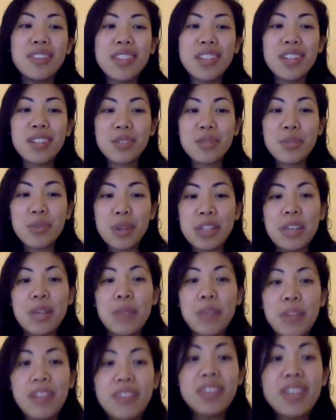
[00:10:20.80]
some wins. I would
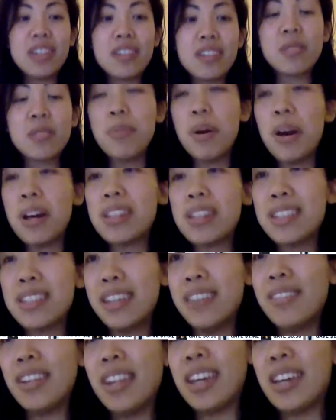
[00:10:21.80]
love to hear some
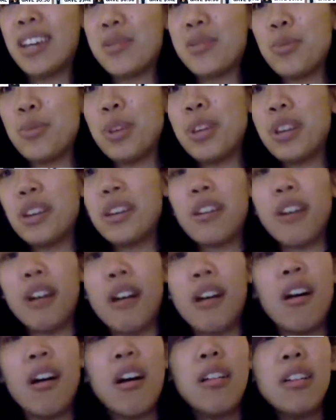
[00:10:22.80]
positivity because we could
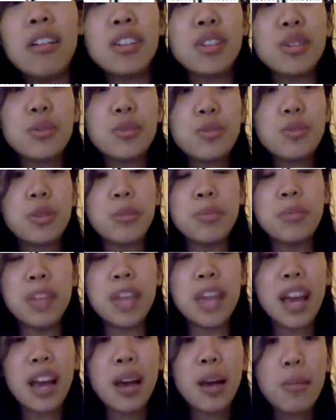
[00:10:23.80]
all use some
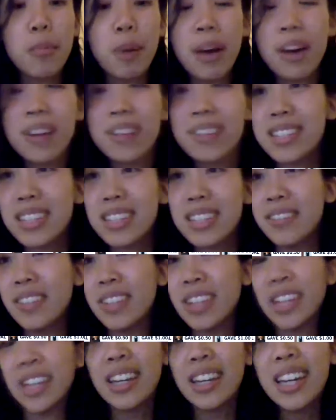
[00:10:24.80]
damn
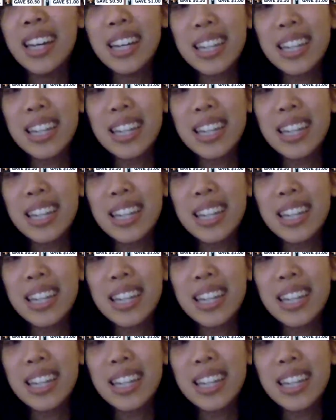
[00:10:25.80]
positivity